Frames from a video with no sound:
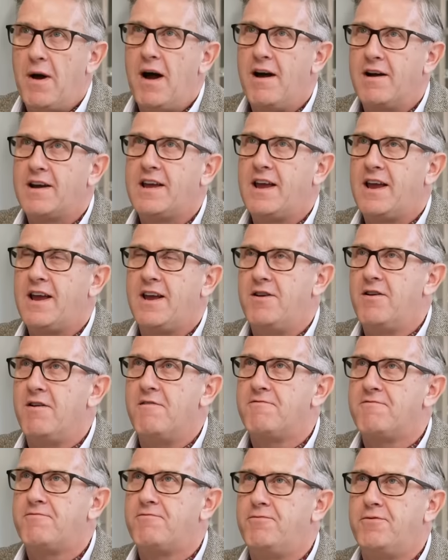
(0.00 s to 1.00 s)
part of kicking
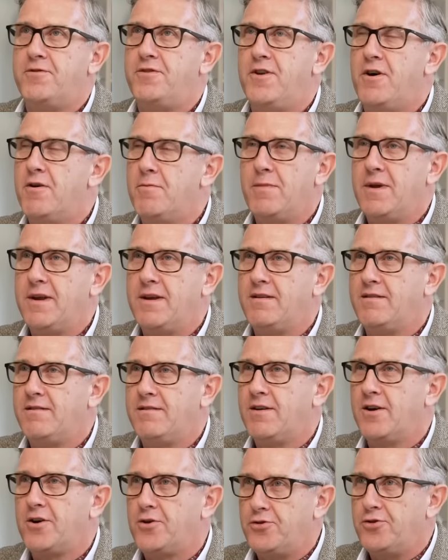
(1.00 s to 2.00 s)
off would not be
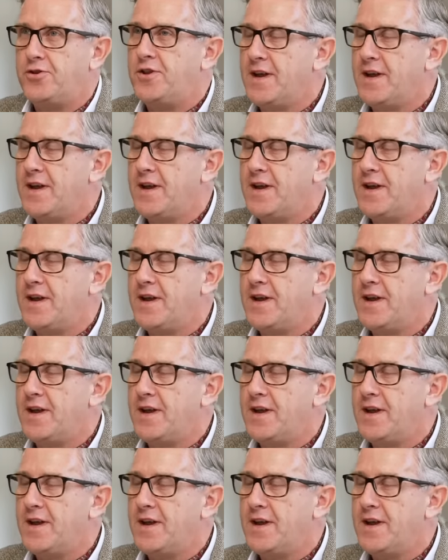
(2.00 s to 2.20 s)
a good